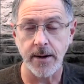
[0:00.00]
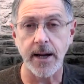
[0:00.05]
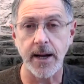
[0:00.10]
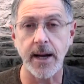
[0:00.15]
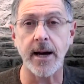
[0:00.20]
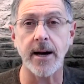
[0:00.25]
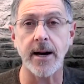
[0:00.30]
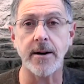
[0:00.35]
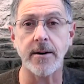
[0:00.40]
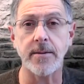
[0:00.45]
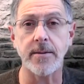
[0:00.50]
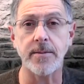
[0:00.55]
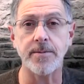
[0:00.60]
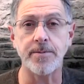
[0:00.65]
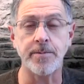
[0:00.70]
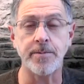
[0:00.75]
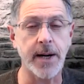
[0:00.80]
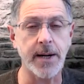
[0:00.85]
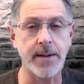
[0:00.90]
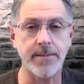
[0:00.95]
But
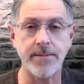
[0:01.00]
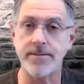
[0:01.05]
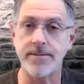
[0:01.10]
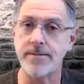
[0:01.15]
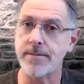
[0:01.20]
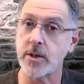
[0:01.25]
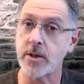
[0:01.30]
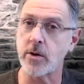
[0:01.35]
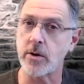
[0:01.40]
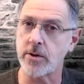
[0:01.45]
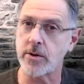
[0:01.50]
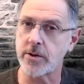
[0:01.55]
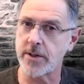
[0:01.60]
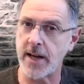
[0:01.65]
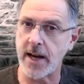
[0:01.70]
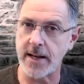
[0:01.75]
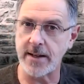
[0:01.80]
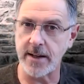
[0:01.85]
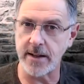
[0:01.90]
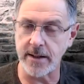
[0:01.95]
the girl's
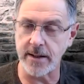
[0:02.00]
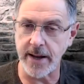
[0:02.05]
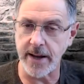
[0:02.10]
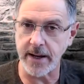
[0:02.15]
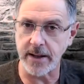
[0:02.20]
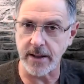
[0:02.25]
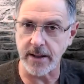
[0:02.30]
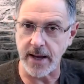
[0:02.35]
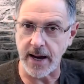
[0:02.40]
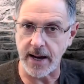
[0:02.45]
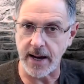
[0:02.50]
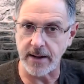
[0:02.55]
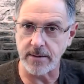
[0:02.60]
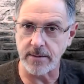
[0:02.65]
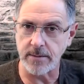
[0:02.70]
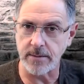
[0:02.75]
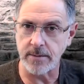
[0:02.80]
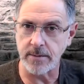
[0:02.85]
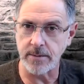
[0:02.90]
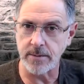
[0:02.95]
dad didn't like that.
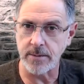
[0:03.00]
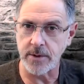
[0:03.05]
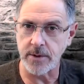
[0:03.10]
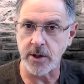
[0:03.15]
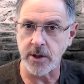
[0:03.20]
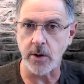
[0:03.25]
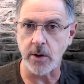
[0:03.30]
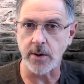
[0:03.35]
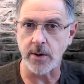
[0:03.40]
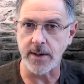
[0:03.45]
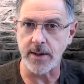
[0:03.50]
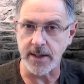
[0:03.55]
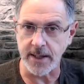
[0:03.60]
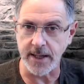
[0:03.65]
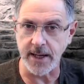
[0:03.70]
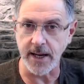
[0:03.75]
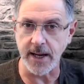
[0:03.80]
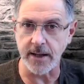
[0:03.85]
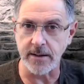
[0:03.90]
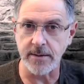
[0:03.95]
So
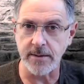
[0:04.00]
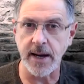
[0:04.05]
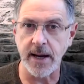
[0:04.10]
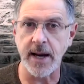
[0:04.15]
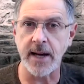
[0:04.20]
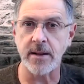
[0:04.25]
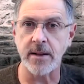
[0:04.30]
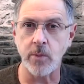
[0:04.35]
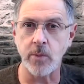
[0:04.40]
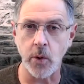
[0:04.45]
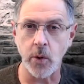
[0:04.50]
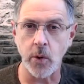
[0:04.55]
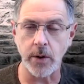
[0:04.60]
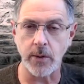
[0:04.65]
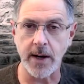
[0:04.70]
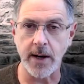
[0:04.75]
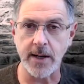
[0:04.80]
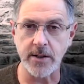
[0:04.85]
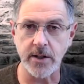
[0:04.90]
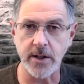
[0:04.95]
again, had the boy
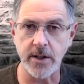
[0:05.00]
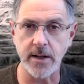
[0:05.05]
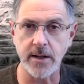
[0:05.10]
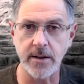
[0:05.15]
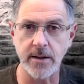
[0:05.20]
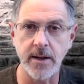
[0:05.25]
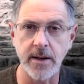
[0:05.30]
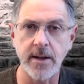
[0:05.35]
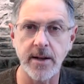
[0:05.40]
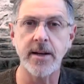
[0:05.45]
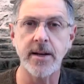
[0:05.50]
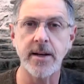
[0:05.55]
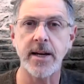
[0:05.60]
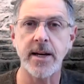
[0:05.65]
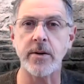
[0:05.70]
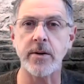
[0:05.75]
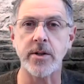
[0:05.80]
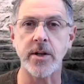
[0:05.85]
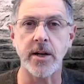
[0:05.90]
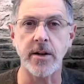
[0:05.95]
arrested.
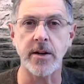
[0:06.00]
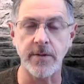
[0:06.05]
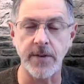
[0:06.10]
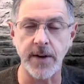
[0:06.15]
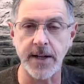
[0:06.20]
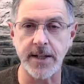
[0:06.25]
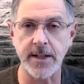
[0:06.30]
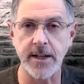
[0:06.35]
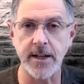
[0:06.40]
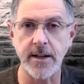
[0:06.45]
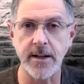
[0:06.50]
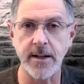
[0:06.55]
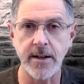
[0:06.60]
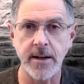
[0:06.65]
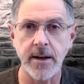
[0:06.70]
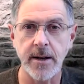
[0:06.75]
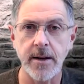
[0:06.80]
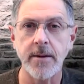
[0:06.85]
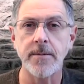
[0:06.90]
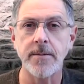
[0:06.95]
He was convicted.
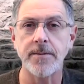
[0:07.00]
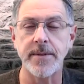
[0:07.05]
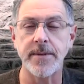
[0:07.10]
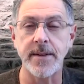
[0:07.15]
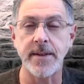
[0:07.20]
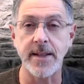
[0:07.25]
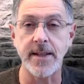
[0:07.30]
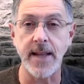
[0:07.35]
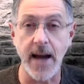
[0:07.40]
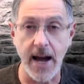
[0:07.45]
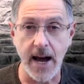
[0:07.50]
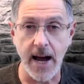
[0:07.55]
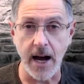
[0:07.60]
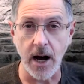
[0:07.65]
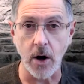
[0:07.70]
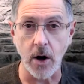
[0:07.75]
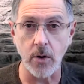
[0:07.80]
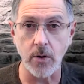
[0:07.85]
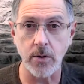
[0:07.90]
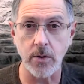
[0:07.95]

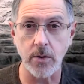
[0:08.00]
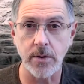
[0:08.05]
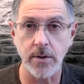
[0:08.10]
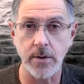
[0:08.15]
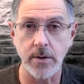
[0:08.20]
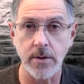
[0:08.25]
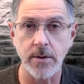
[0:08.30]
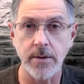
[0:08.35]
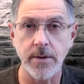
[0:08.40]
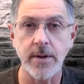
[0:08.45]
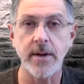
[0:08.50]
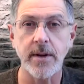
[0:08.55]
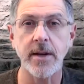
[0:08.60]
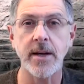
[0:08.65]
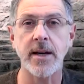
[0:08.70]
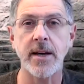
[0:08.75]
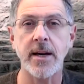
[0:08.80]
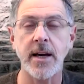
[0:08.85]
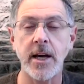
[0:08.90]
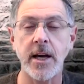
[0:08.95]
Now
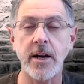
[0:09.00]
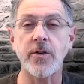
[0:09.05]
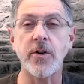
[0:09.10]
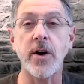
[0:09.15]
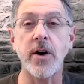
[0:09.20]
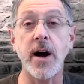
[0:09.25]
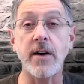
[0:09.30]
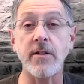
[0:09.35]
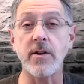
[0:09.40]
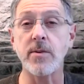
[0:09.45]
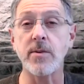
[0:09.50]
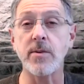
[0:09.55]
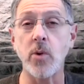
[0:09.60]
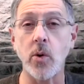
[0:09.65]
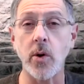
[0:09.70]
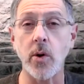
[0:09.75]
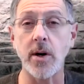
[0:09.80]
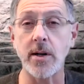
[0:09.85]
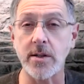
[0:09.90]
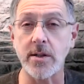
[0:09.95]
he
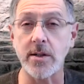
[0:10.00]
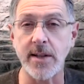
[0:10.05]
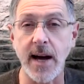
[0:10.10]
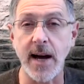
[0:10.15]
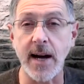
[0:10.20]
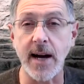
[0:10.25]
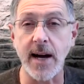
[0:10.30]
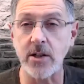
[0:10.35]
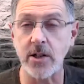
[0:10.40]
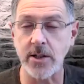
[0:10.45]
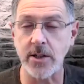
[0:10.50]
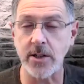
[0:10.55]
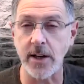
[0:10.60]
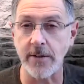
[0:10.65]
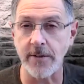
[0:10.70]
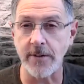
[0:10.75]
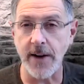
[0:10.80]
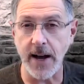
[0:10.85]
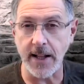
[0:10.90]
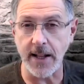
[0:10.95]
forevermore is not just a
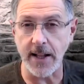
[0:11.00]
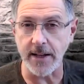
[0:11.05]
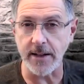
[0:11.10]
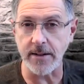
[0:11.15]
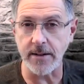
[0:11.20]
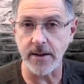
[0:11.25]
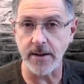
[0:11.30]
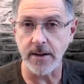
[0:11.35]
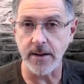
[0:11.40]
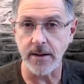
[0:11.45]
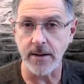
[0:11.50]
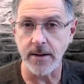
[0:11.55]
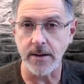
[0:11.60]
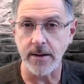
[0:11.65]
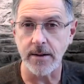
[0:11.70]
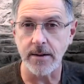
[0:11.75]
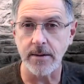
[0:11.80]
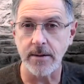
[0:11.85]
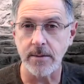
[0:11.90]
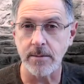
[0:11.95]
felon,
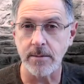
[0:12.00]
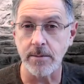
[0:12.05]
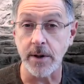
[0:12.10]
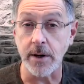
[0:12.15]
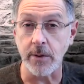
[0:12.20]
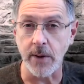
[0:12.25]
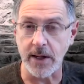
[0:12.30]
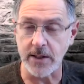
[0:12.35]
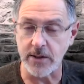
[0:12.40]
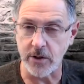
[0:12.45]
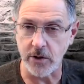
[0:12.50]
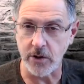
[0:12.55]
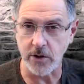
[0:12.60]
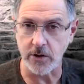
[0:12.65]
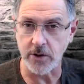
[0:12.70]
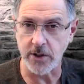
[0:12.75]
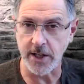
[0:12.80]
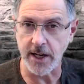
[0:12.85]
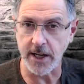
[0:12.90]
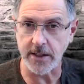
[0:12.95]
but a
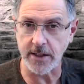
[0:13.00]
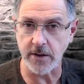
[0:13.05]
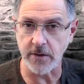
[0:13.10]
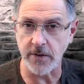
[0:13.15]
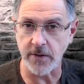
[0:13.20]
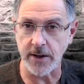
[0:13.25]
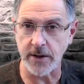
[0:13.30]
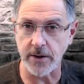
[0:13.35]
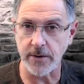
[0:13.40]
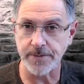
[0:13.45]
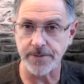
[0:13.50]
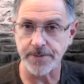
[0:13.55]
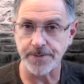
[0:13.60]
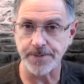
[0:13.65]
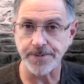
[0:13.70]
registered sex offender.